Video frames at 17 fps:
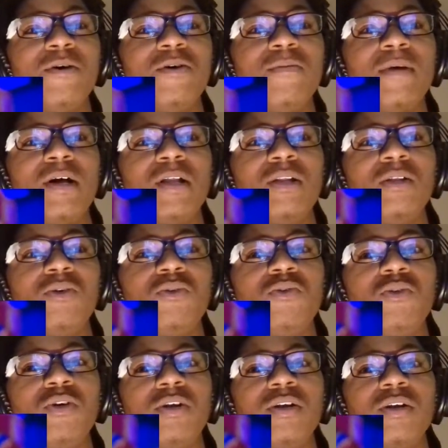Oh, my
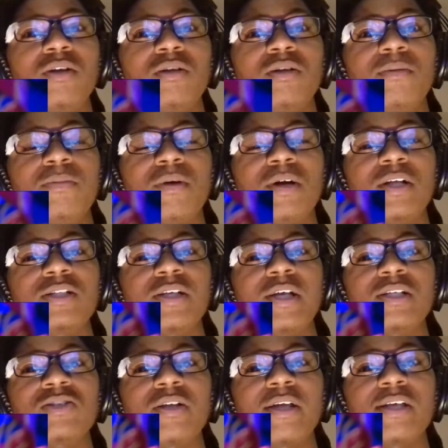Lord. LeBron
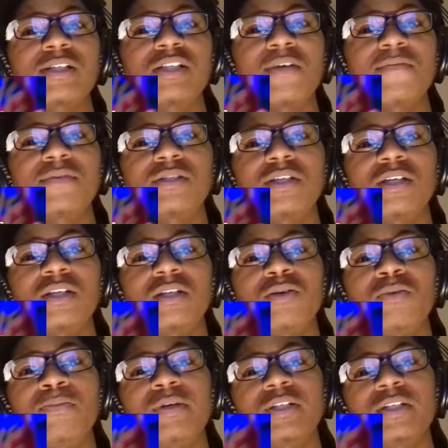James only has 17,
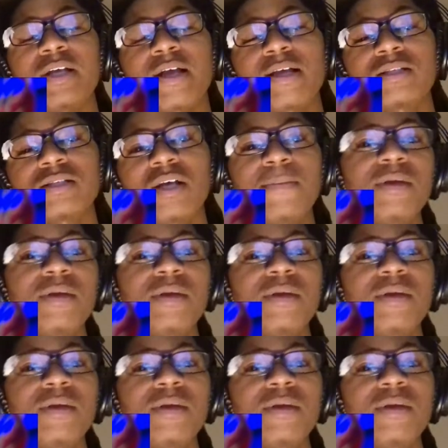little bitch ass.